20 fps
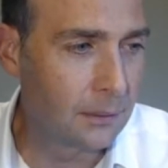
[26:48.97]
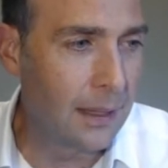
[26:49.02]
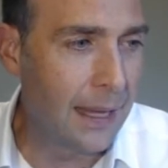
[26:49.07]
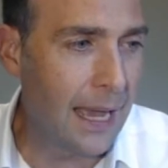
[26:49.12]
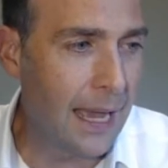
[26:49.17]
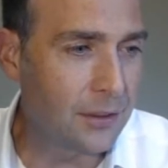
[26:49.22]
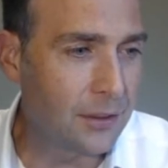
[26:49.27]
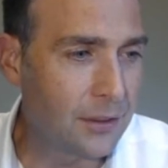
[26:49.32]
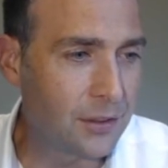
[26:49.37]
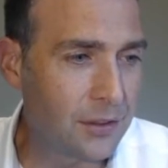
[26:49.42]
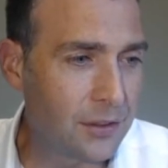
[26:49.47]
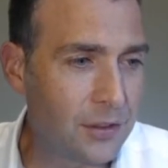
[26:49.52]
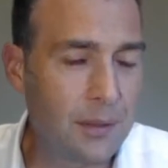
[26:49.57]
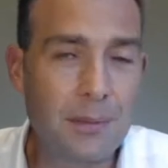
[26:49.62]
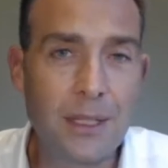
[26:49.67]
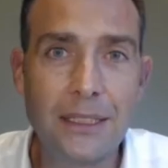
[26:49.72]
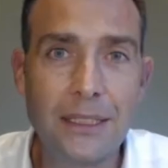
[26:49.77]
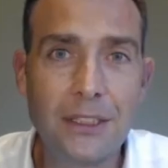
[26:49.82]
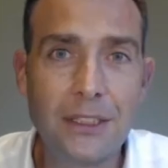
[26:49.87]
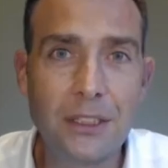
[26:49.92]
How does the
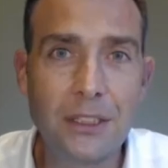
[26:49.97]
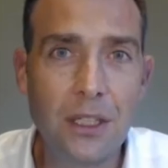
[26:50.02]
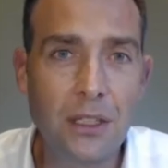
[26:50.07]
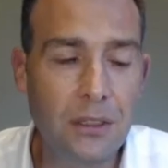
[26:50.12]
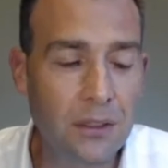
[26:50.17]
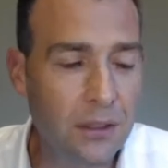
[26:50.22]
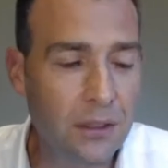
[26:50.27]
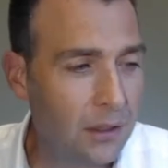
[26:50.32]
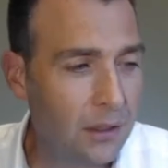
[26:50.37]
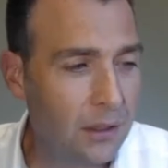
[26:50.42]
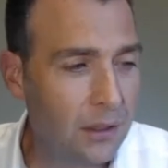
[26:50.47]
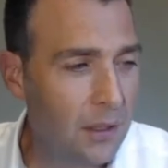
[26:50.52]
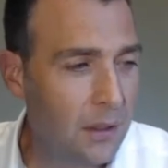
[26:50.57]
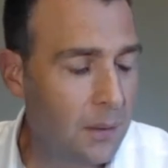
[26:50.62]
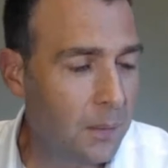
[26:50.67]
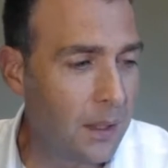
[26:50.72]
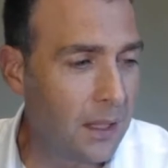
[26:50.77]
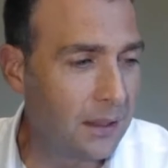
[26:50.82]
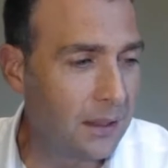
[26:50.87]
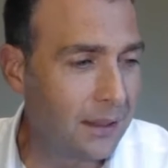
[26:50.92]
simulation look?
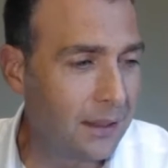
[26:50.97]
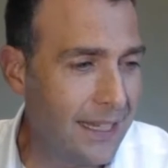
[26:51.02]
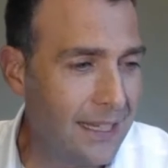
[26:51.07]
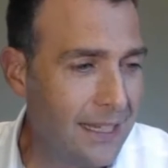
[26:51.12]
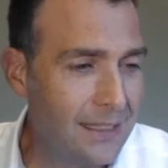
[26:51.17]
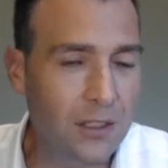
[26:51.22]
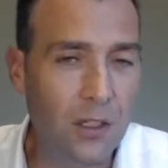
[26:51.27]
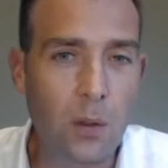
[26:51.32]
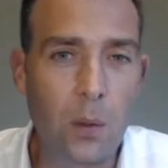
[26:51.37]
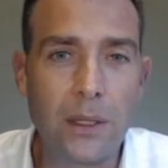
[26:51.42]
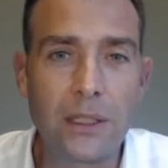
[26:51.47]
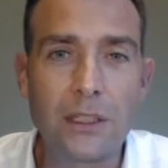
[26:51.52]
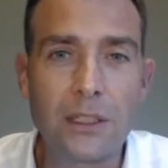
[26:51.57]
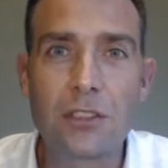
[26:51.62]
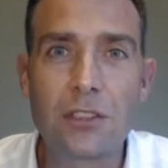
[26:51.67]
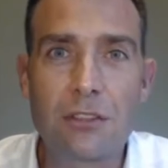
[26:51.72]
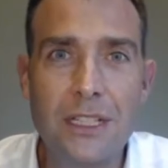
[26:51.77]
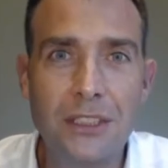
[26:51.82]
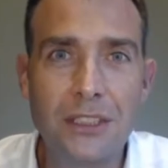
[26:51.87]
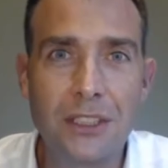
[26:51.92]
Well, here's a quick
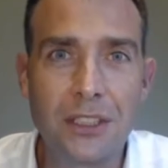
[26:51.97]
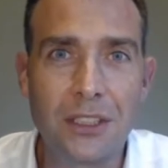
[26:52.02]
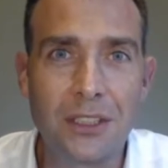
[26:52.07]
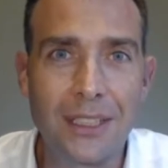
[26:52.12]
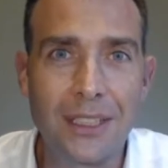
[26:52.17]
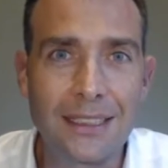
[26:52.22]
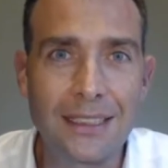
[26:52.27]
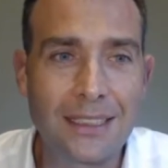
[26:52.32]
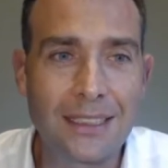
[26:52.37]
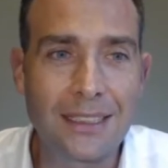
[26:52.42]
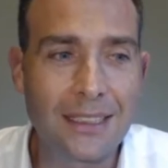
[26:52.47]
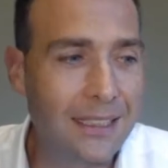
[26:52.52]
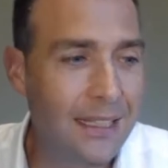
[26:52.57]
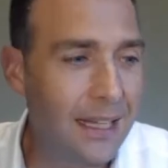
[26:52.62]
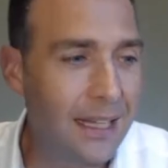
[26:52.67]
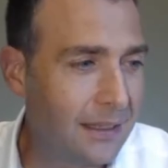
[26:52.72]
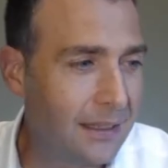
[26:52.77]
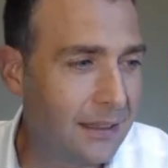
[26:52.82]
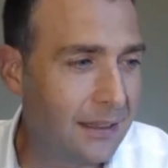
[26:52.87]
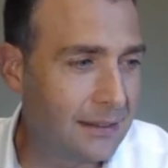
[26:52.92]
screenshot actually.
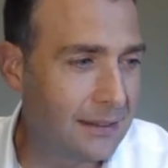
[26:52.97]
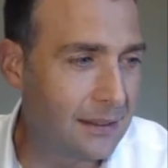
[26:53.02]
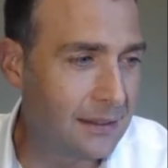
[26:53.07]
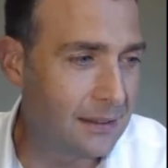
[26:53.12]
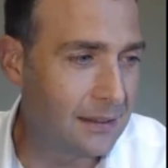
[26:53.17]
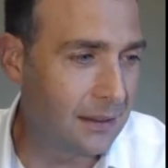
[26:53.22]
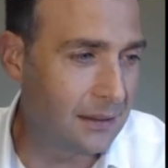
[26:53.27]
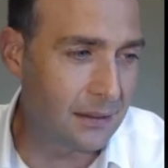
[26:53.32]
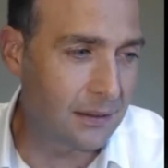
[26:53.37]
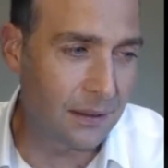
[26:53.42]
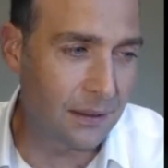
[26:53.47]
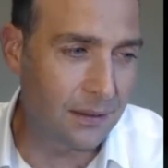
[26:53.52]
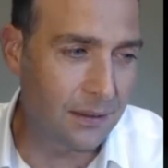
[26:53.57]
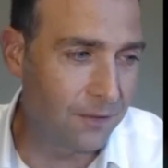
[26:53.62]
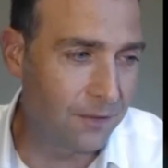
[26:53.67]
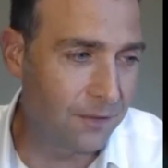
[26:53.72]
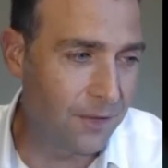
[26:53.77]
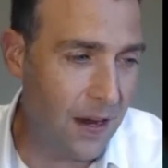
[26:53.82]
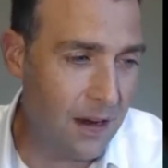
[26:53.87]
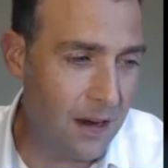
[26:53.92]
I mean, it's a
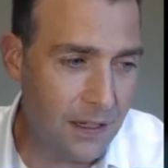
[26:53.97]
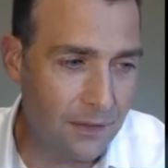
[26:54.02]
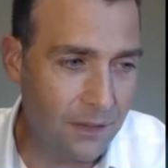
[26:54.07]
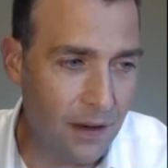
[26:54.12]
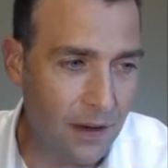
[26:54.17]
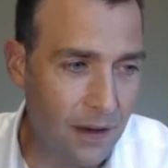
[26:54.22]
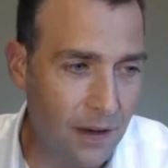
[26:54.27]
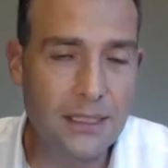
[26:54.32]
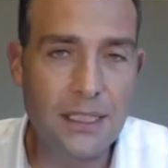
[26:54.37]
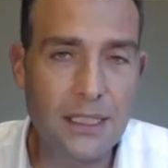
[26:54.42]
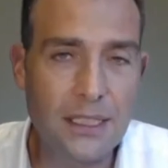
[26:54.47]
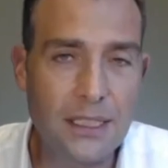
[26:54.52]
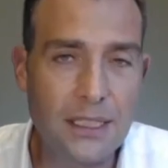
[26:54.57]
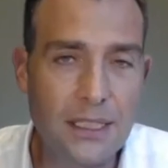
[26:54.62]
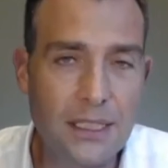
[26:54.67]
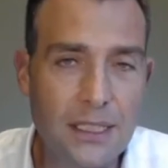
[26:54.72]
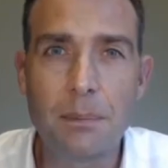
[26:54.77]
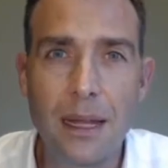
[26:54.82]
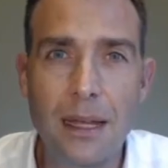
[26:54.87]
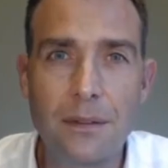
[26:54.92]
very, very
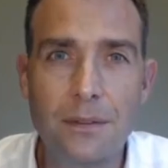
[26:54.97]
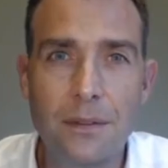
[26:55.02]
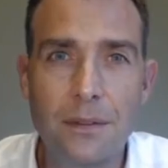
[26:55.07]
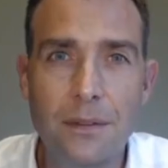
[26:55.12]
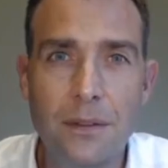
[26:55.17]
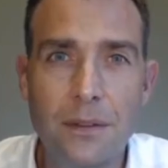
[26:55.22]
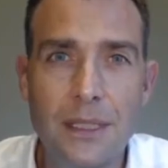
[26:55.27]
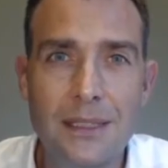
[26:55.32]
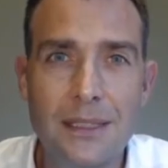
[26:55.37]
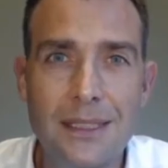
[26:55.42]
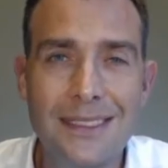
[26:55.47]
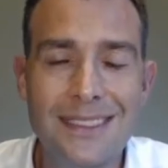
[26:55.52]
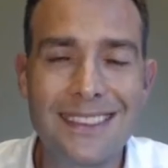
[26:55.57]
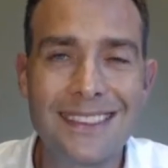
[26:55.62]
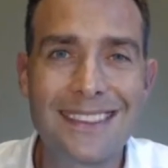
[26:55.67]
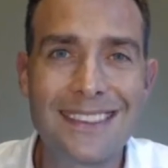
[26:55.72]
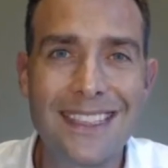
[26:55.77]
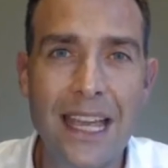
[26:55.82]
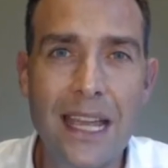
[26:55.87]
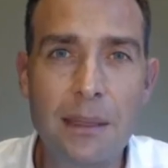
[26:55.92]
detailed platform. This is the
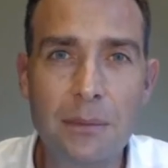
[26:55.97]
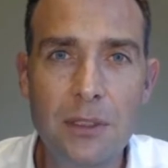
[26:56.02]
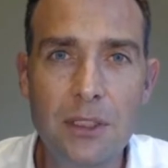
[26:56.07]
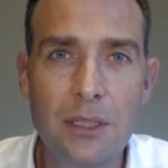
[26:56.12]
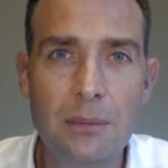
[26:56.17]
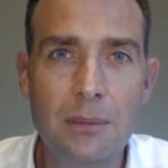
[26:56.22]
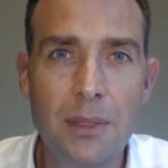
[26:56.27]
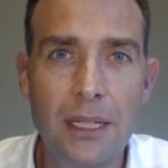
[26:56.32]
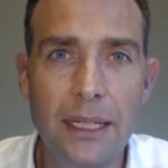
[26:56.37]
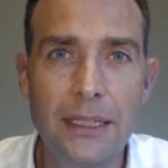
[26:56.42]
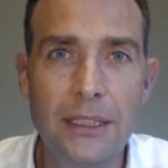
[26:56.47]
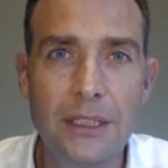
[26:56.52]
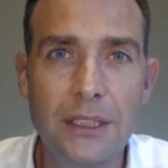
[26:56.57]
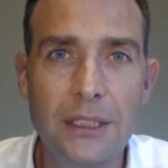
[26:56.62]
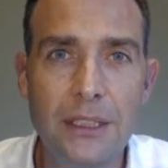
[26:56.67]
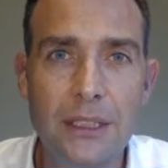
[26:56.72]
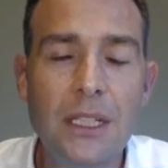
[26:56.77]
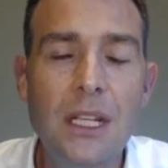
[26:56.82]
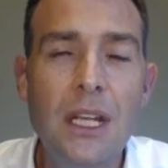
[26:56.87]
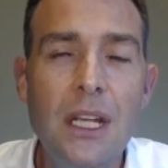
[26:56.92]
same
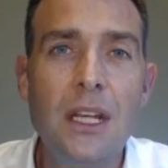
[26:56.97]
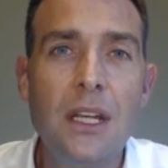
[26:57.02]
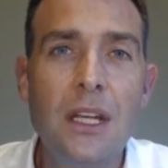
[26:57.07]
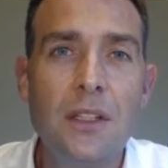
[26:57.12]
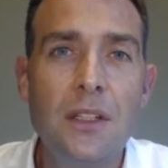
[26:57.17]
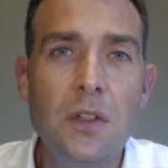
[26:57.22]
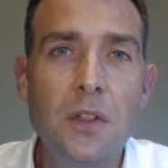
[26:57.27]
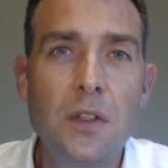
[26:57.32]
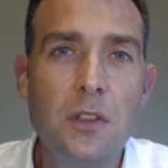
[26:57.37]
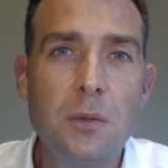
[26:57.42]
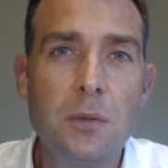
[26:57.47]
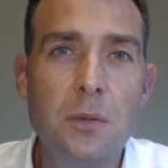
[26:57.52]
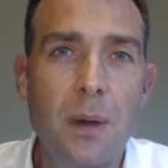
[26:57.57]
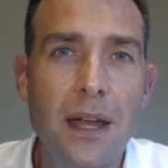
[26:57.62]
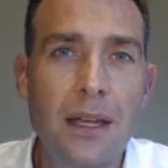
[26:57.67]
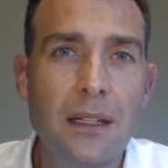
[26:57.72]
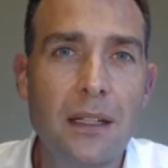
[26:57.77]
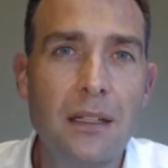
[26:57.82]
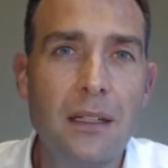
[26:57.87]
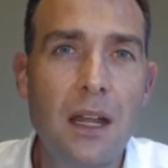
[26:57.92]
simulation used
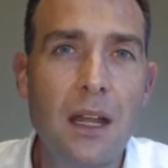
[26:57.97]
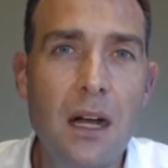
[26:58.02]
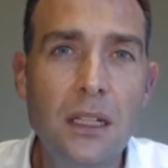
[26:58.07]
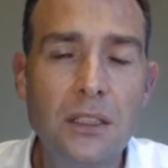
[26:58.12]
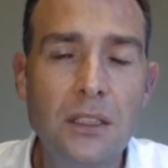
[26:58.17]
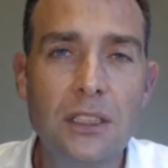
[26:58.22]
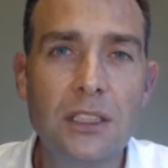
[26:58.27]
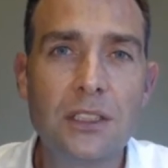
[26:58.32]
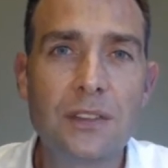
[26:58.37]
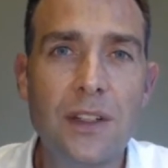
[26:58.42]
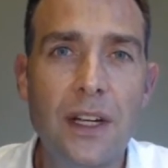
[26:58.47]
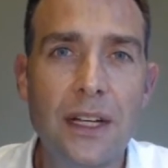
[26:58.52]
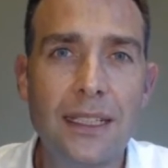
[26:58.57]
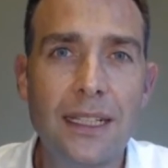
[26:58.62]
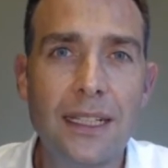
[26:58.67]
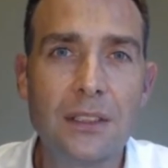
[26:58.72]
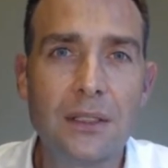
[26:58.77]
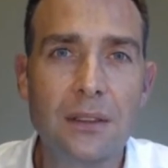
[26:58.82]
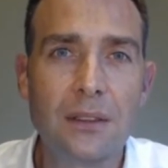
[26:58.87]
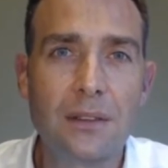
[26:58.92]
by the largest
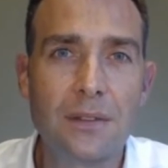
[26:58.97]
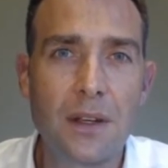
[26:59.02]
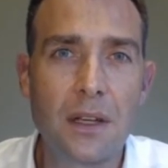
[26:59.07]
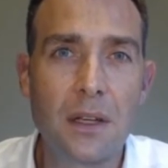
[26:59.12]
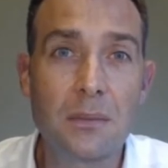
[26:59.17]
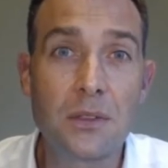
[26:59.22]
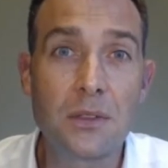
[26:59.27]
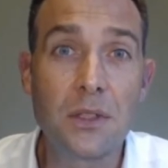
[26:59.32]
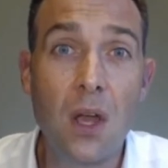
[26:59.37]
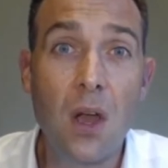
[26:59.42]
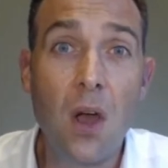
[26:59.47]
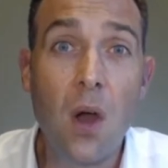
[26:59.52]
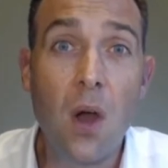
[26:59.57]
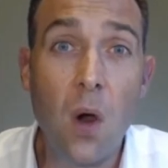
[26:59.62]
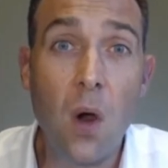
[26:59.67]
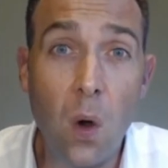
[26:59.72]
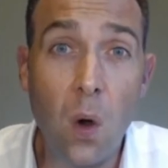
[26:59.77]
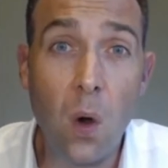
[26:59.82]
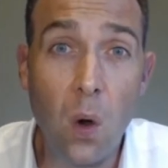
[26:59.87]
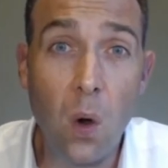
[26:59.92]
financial firms
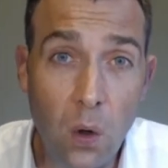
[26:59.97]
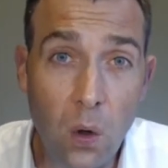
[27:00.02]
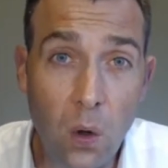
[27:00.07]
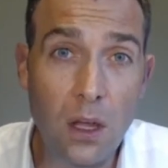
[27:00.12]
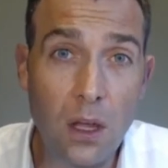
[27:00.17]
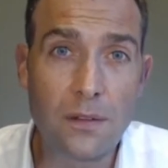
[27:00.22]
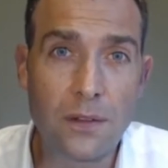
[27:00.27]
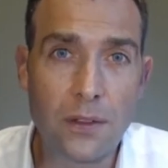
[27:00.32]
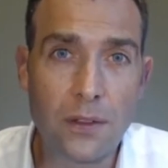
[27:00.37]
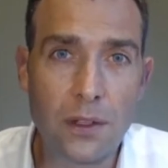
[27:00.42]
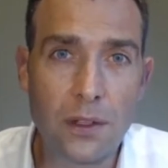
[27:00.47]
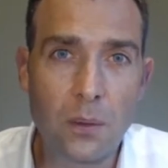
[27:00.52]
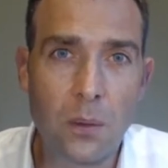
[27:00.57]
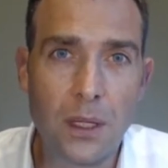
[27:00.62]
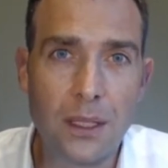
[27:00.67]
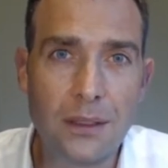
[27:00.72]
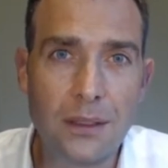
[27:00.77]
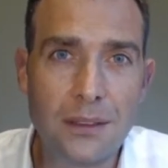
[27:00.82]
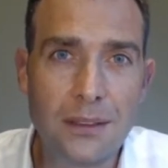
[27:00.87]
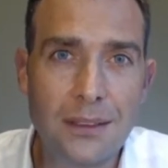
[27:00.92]
all over the
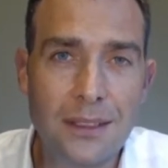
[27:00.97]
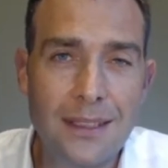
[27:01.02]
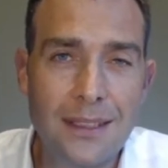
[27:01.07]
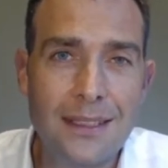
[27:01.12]
world